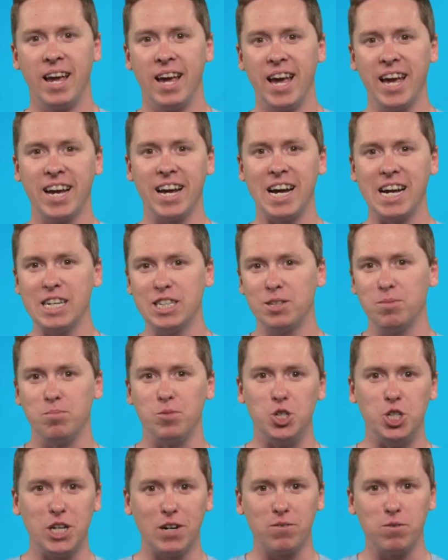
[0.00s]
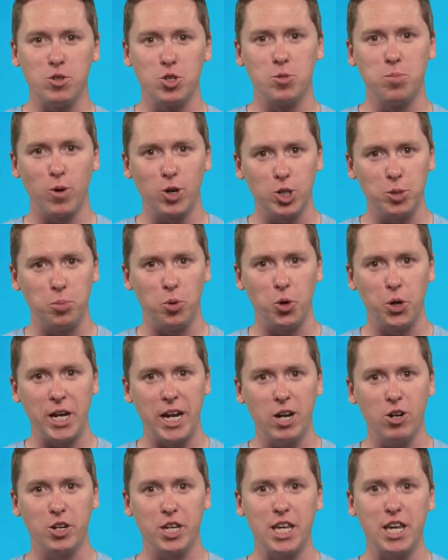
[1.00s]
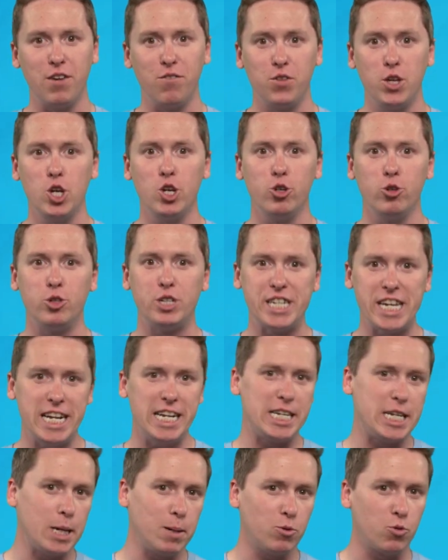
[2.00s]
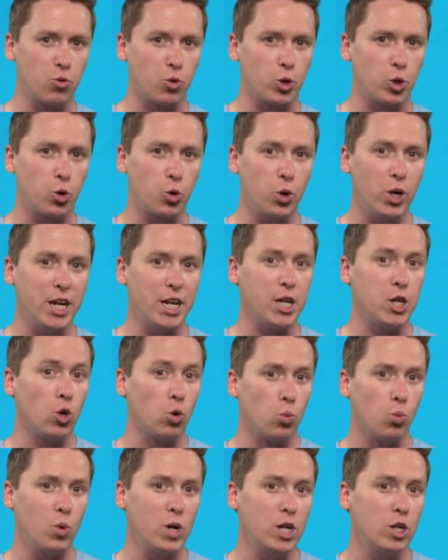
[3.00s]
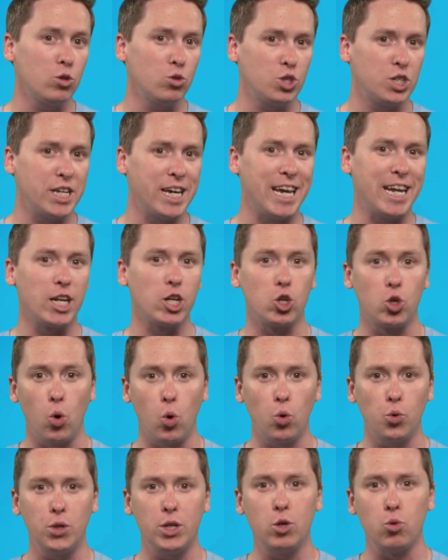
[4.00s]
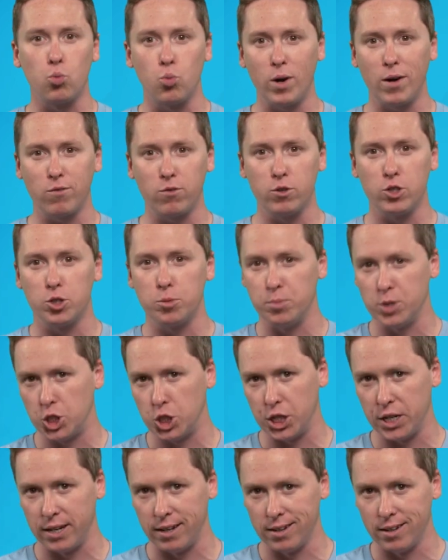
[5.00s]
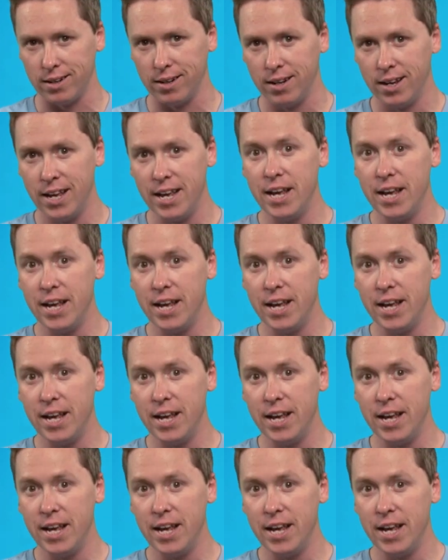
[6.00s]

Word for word: Hey guys, Jeff from Smart Deploy here to give you 10 tips for creating your Windows 10 Golden Reference Machine.